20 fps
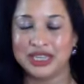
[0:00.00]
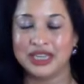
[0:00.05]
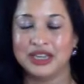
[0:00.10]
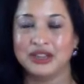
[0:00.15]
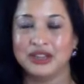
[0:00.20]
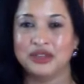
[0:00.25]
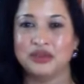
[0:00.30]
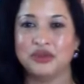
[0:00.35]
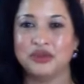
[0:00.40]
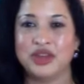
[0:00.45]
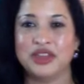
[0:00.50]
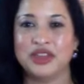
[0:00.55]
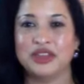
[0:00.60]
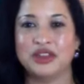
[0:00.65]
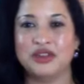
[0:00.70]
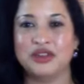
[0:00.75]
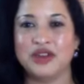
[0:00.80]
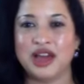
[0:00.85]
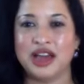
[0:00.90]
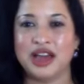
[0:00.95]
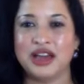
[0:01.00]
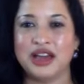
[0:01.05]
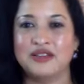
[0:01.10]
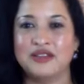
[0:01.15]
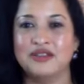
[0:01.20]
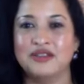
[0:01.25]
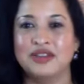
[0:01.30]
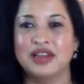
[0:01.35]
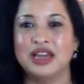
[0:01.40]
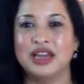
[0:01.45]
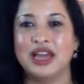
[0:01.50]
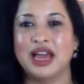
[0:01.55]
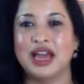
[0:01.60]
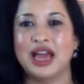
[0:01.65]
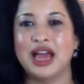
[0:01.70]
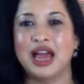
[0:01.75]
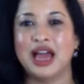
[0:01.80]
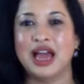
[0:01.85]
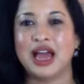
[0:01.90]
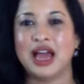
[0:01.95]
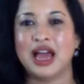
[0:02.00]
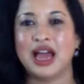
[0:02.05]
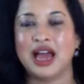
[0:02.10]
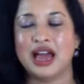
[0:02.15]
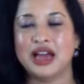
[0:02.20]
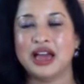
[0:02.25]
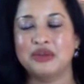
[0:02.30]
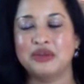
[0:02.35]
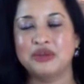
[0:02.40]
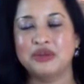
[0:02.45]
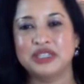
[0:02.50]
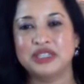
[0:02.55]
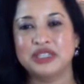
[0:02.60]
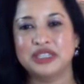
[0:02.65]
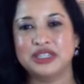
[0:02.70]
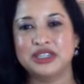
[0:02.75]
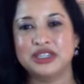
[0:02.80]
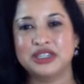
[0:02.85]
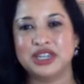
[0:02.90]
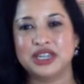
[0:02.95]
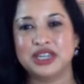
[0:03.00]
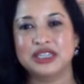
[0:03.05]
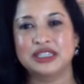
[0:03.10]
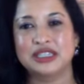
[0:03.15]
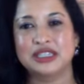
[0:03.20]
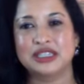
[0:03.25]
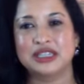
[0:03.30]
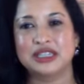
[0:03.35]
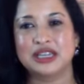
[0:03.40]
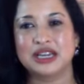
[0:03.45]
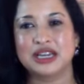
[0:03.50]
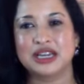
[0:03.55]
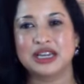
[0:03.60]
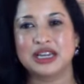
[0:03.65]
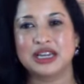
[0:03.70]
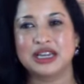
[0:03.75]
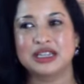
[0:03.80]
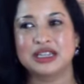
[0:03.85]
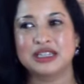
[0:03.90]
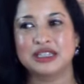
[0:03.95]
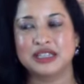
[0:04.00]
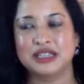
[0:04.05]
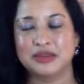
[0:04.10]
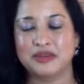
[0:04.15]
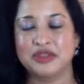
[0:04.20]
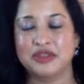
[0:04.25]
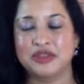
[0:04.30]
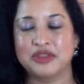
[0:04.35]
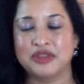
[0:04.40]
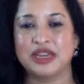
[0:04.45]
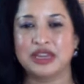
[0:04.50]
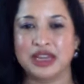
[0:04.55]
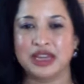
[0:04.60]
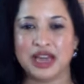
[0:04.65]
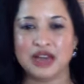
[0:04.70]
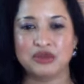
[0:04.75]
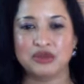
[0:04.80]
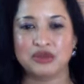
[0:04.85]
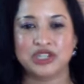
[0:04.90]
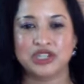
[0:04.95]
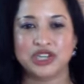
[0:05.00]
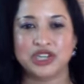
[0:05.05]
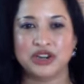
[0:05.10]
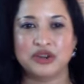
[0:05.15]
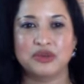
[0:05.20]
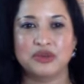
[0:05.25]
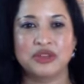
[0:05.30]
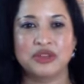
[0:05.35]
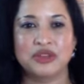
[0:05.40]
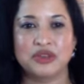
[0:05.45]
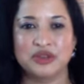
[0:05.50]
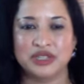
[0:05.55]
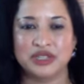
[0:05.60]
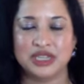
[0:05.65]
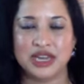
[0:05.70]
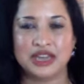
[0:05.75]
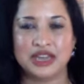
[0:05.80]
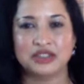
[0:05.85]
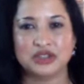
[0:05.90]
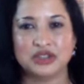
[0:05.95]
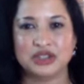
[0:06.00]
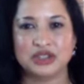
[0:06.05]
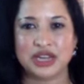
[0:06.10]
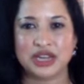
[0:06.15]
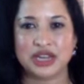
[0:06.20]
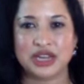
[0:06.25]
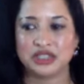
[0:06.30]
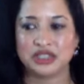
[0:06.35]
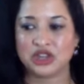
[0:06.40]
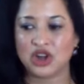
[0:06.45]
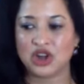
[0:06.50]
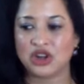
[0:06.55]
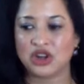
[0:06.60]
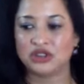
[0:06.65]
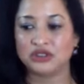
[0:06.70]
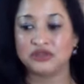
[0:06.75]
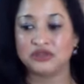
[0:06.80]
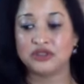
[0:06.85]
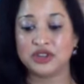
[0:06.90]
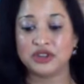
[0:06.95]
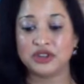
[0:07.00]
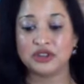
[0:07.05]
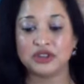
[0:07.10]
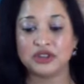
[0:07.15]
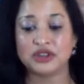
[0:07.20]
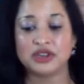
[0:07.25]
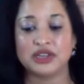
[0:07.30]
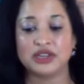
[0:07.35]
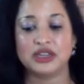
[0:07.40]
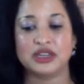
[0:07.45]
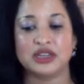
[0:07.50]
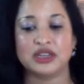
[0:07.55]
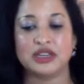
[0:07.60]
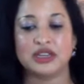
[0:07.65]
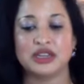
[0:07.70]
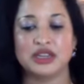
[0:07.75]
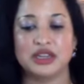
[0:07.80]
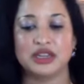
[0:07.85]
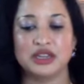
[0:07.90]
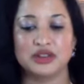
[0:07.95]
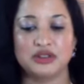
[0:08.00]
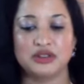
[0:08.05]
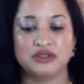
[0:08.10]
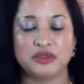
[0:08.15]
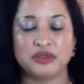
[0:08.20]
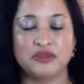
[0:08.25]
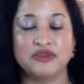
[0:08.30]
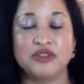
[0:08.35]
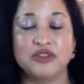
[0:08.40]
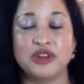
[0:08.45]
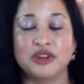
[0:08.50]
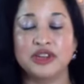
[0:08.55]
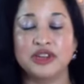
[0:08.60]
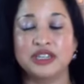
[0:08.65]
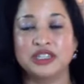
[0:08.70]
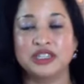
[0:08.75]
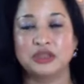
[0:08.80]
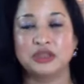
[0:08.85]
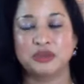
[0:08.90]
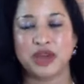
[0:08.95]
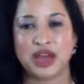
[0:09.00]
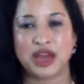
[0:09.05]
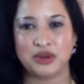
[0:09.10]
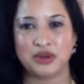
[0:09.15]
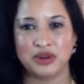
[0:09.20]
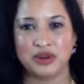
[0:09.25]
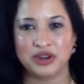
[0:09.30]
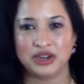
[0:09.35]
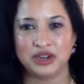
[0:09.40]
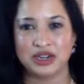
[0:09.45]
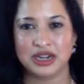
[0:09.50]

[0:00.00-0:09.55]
the way that you have, I would suggest something. I will share it with you. It's an exercise. It's called From Fear into Power.